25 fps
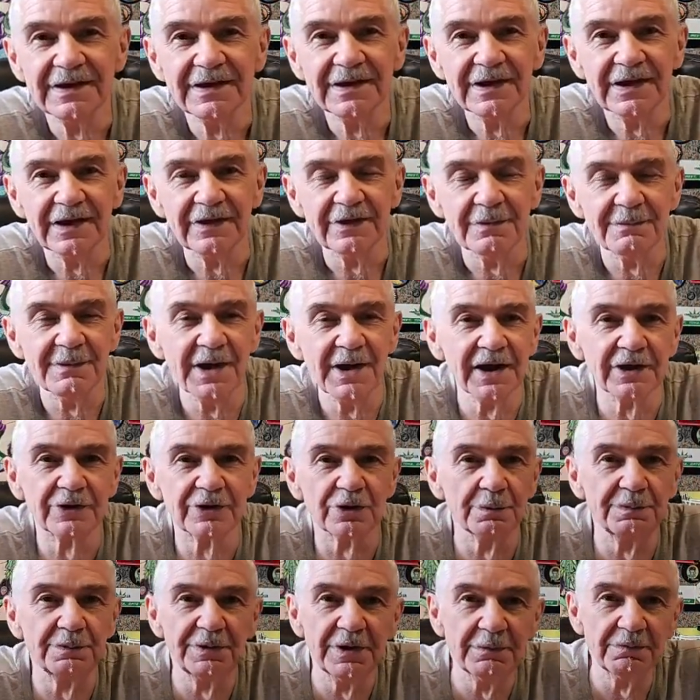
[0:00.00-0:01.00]
And the
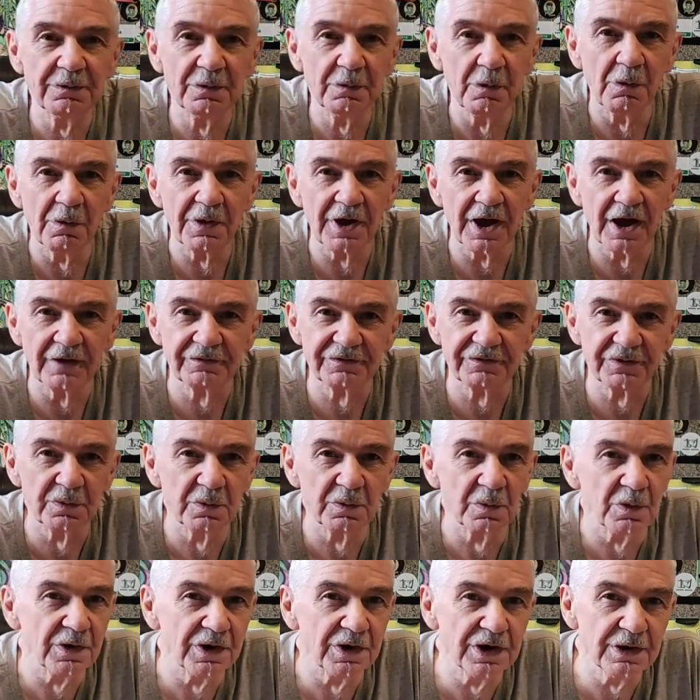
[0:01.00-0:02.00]
medical people won't have to
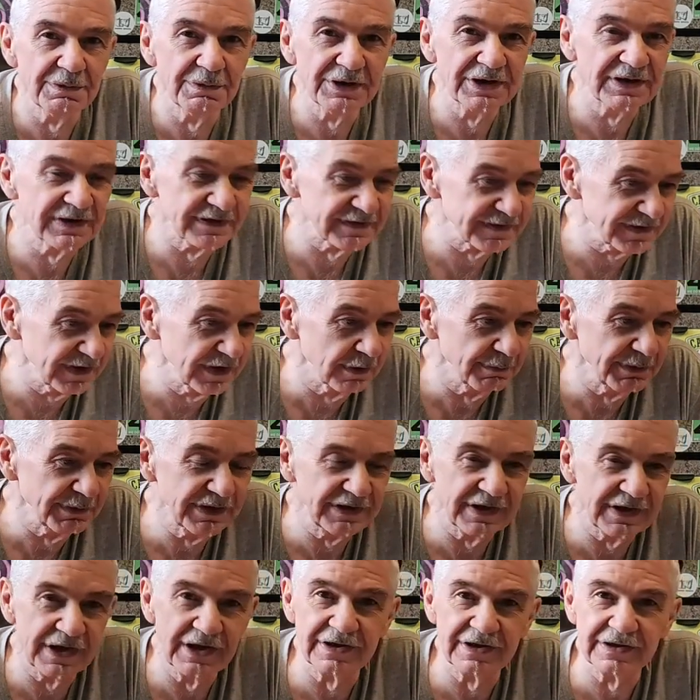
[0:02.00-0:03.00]
worry because they'll be
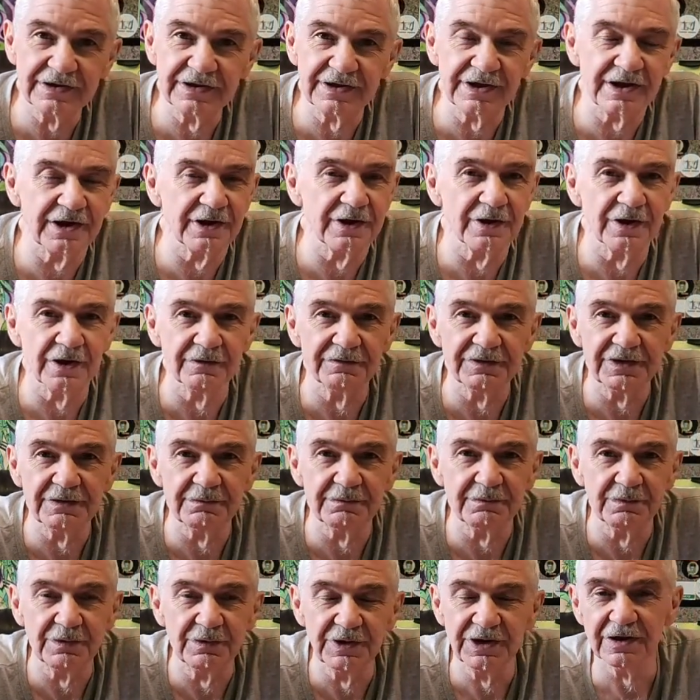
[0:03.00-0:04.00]
taken care of
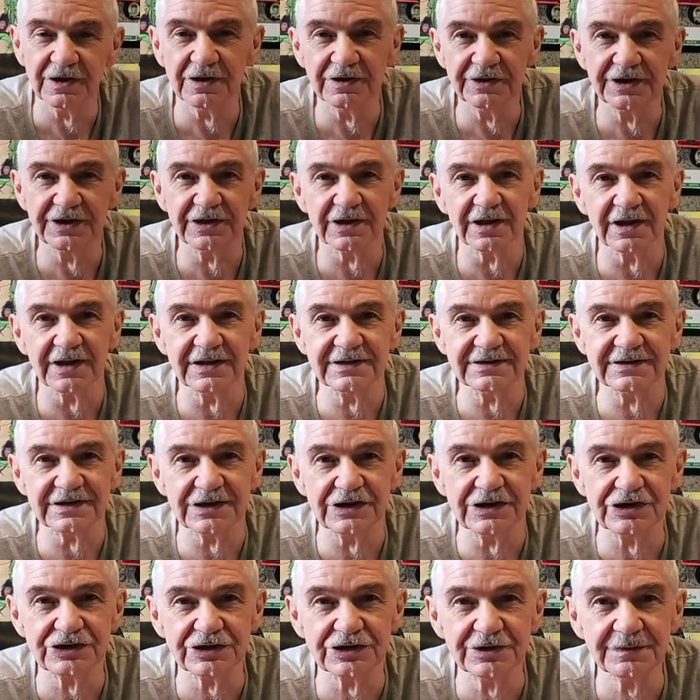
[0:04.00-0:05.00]
in real
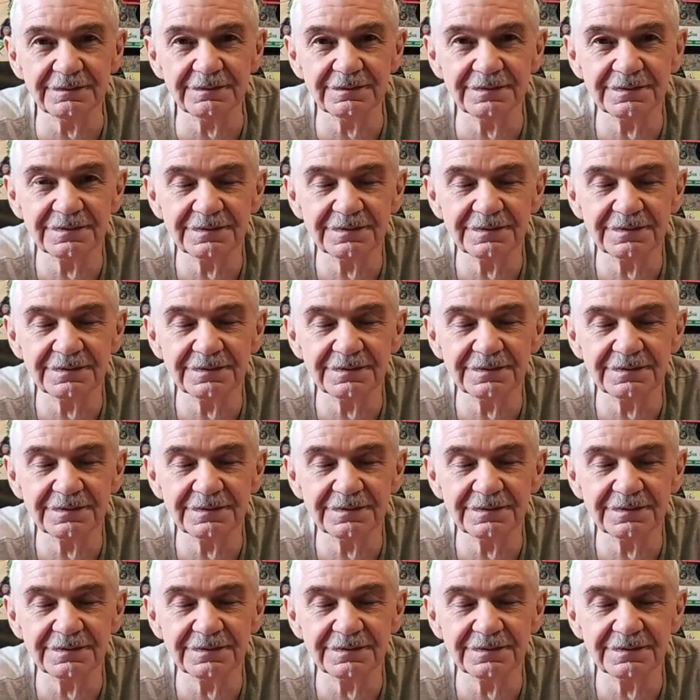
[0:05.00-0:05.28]
legalization.